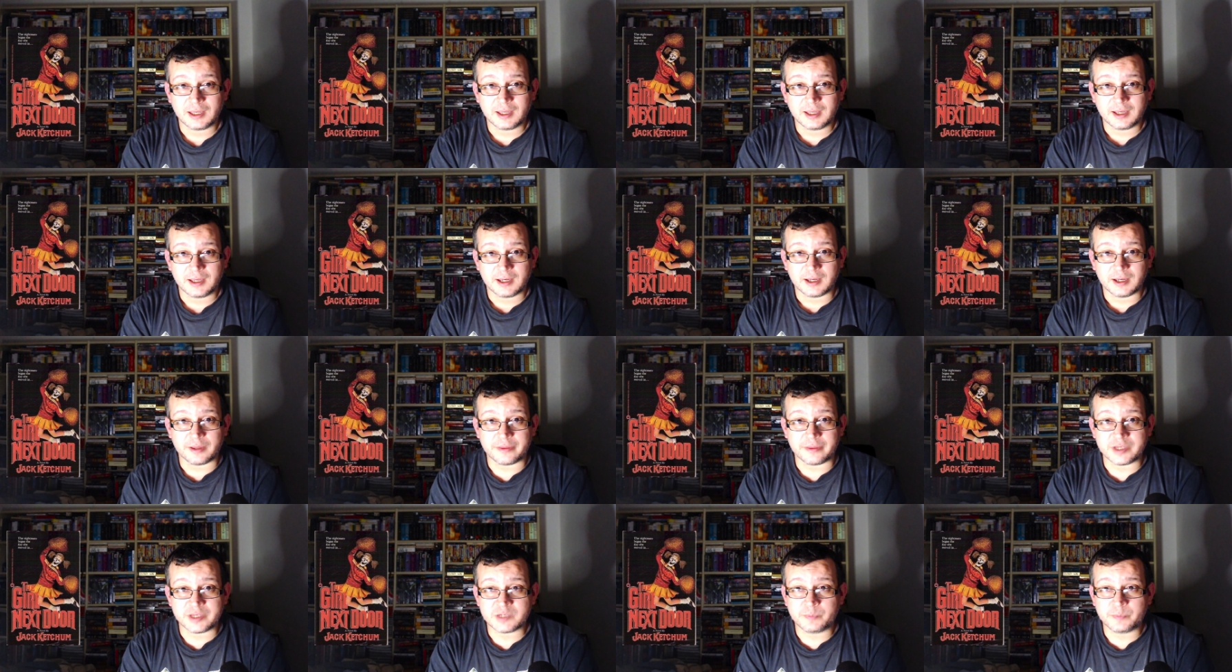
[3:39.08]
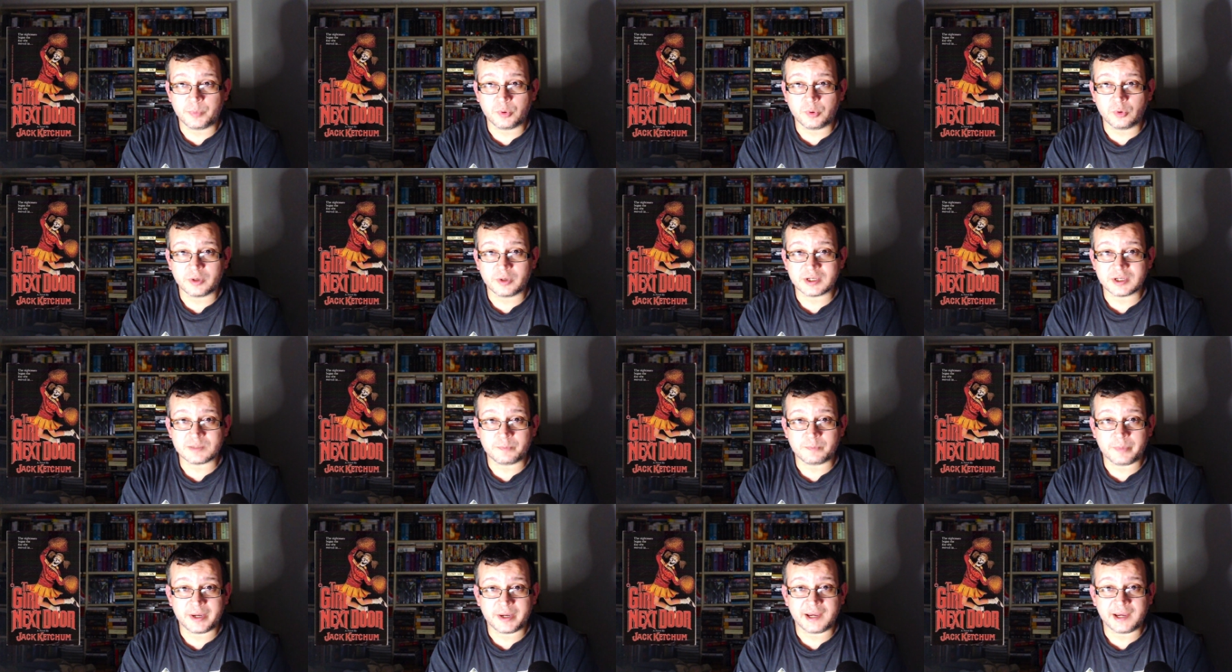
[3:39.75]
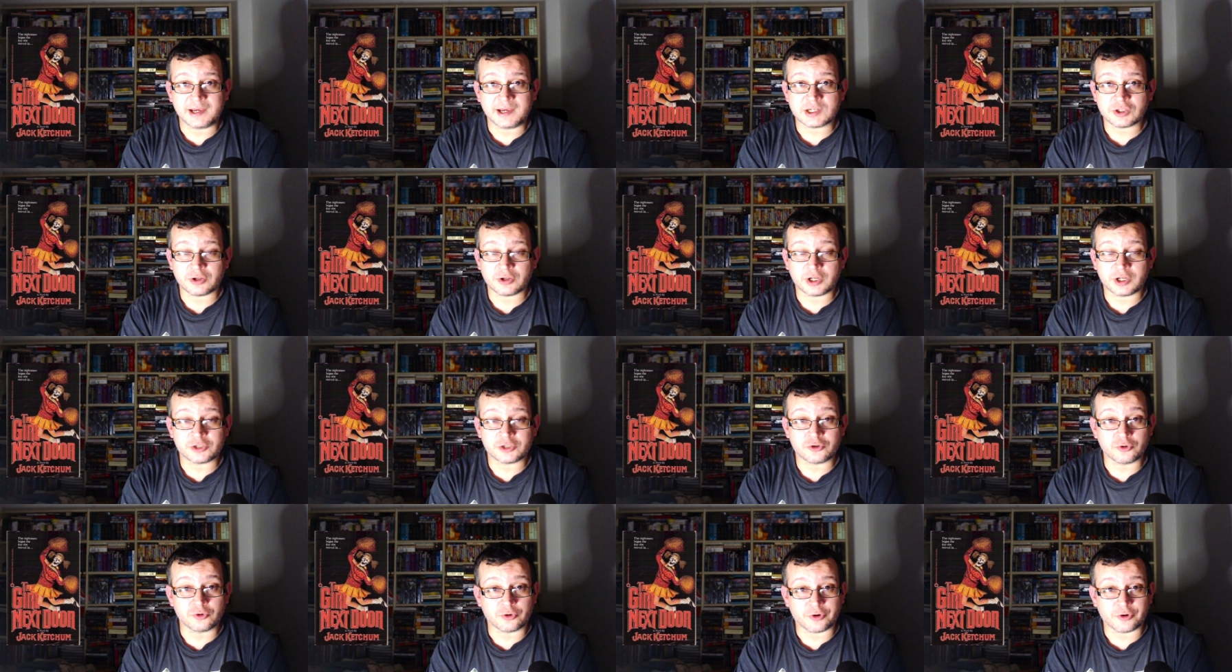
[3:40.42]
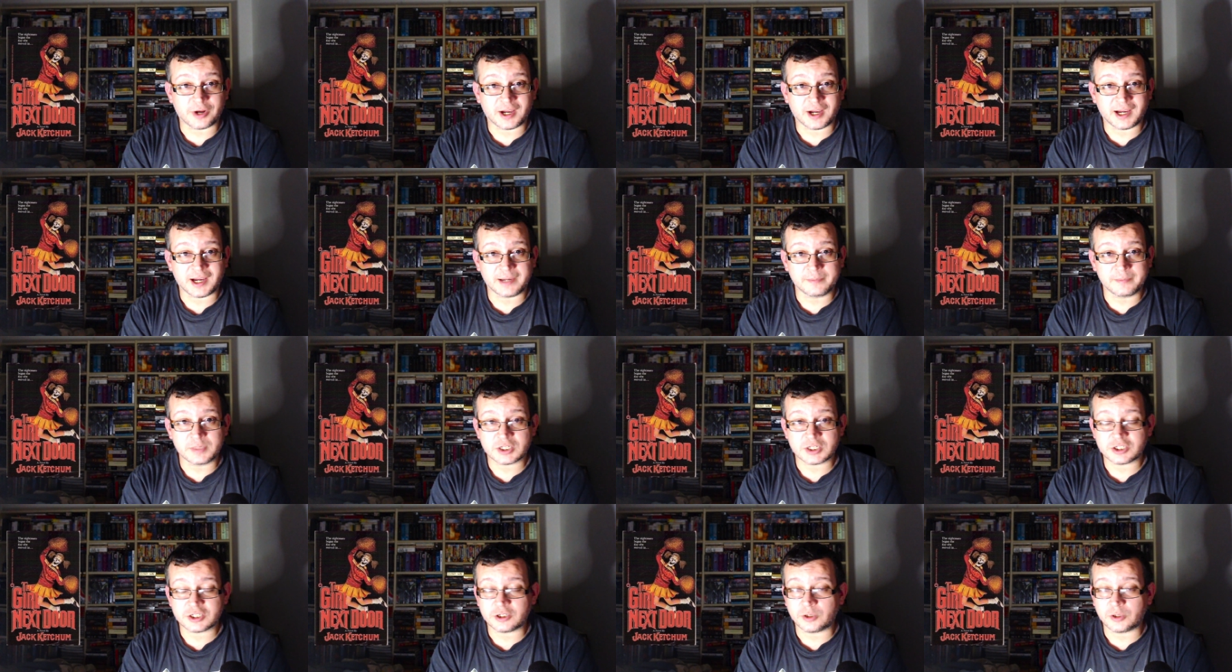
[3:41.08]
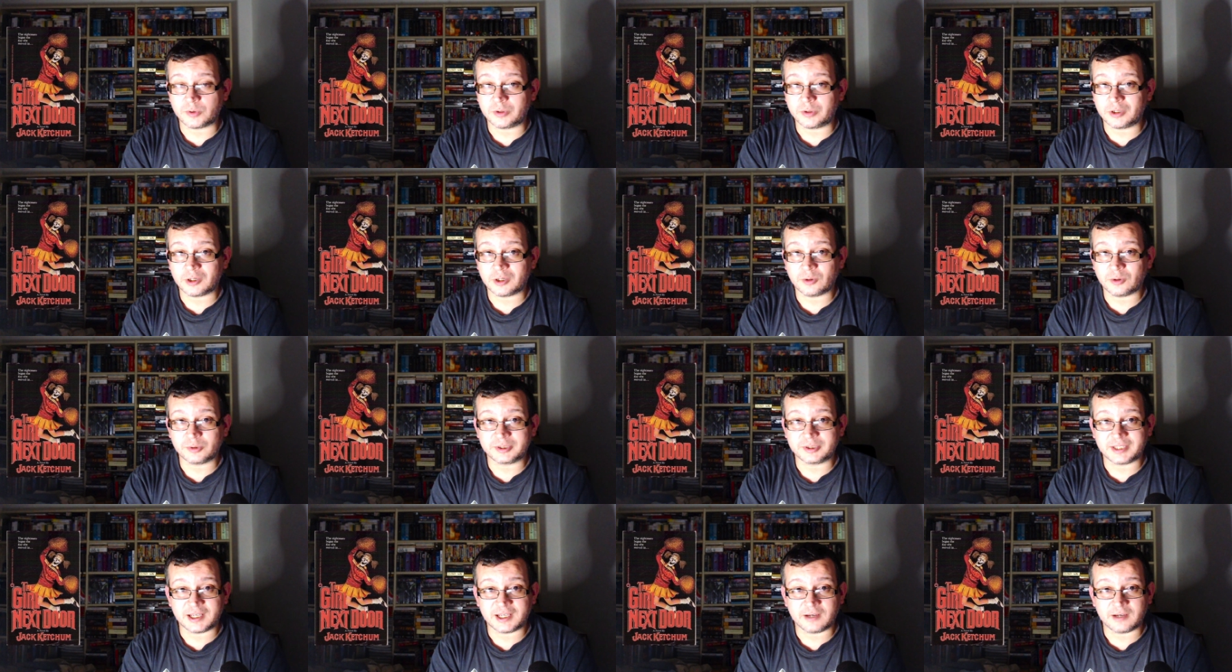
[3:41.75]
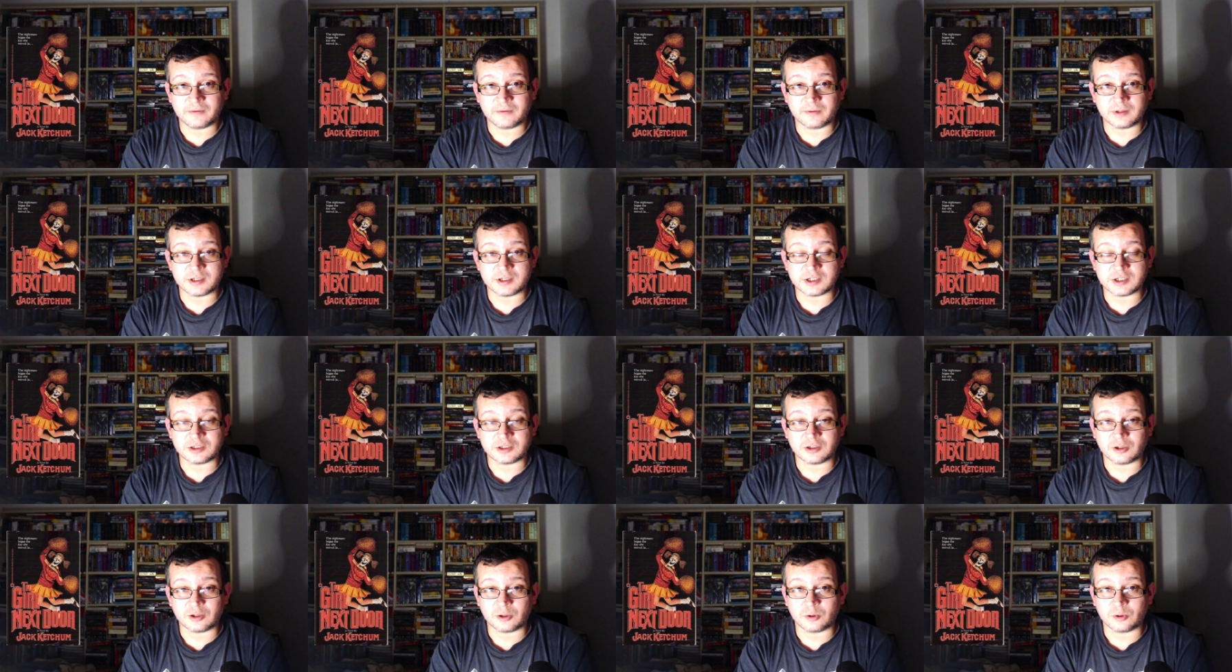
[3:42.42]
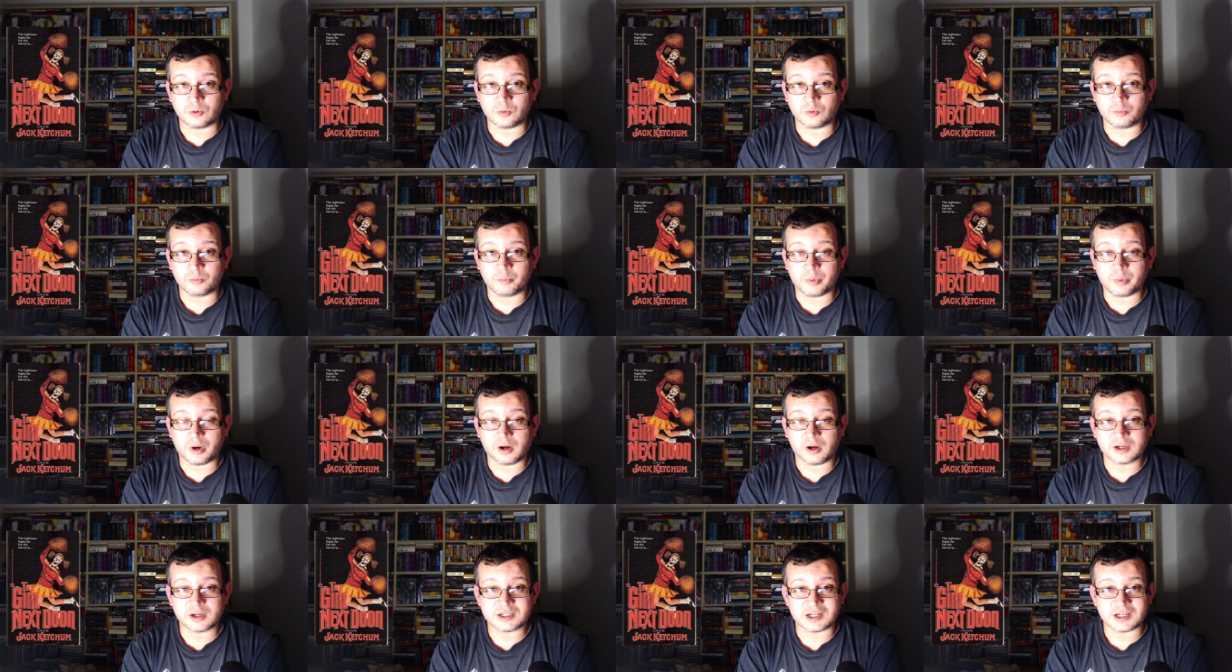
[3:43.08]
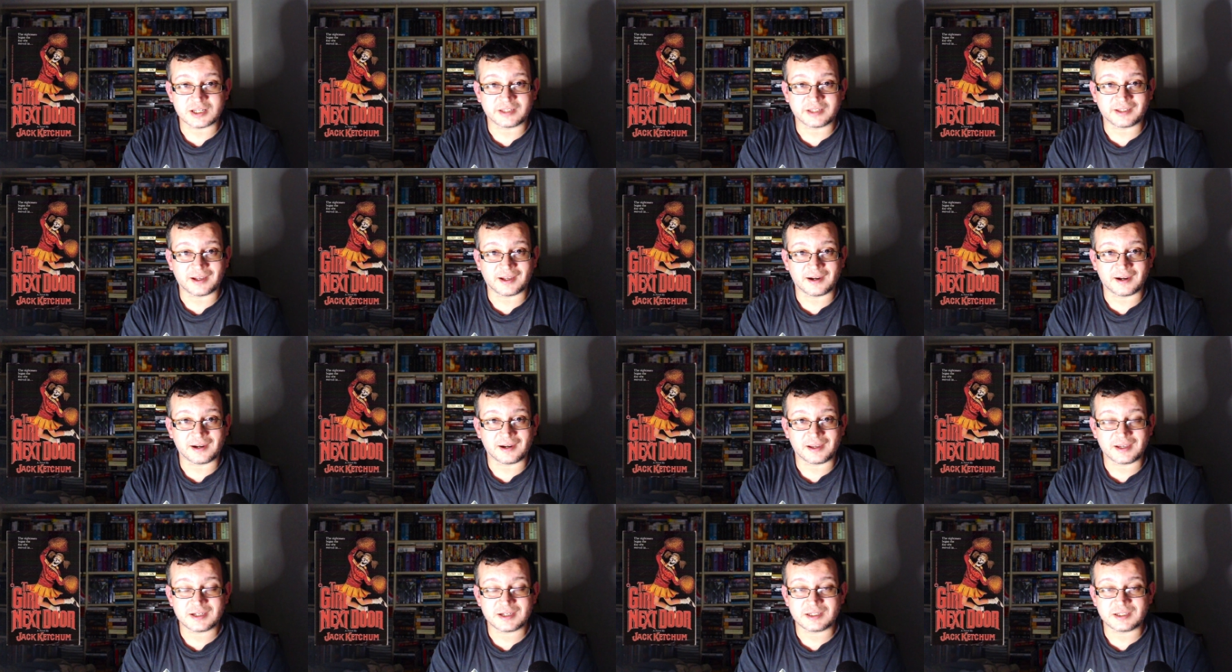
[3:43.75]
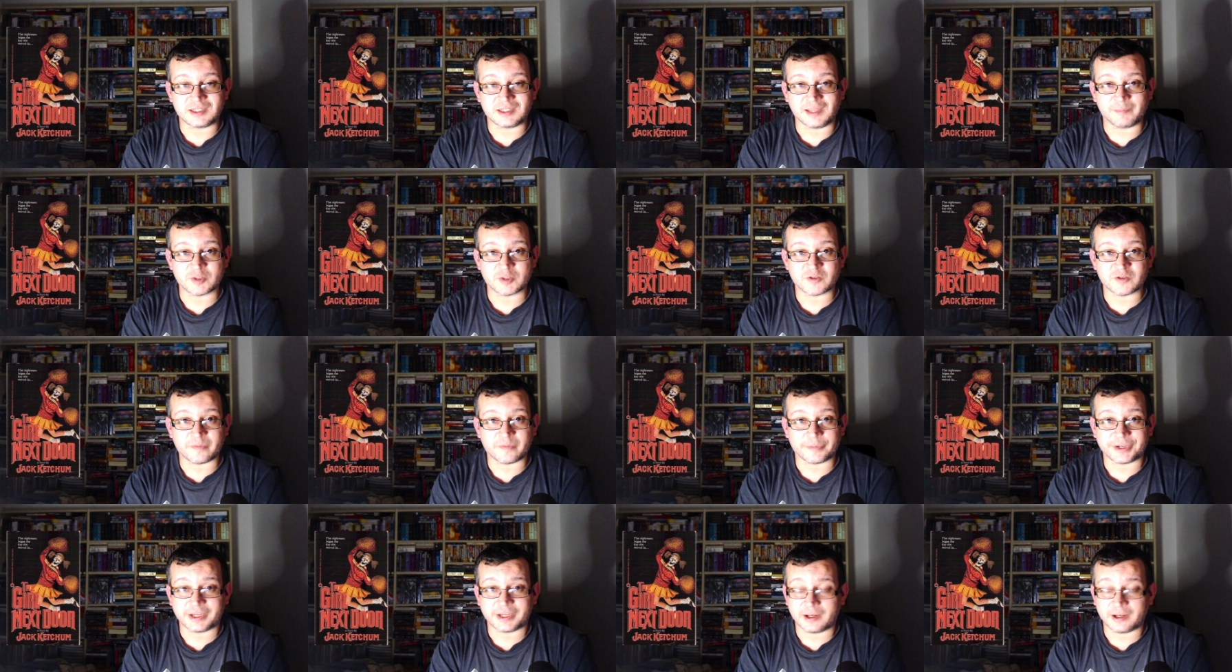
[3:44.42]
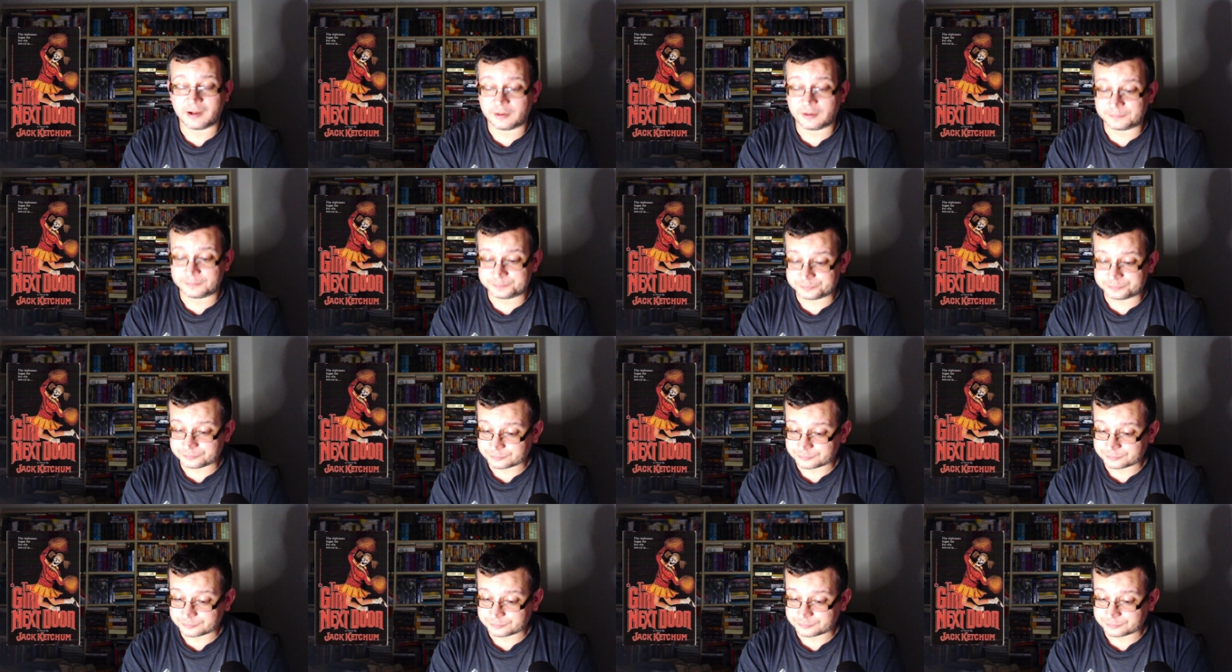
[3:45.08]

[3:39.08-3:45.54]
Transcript: This book is based on a true crime, so no devils, no boxes that unleash demons from hell,